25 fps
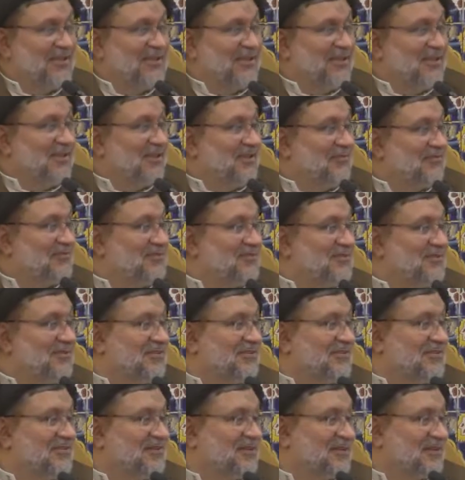If this
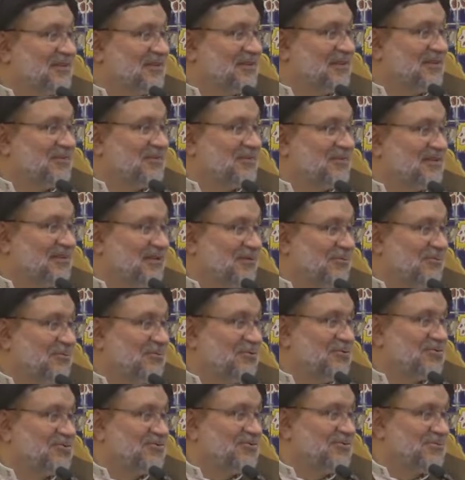sickness came to
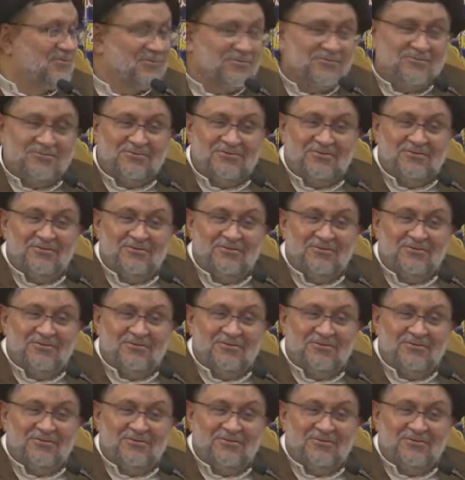you,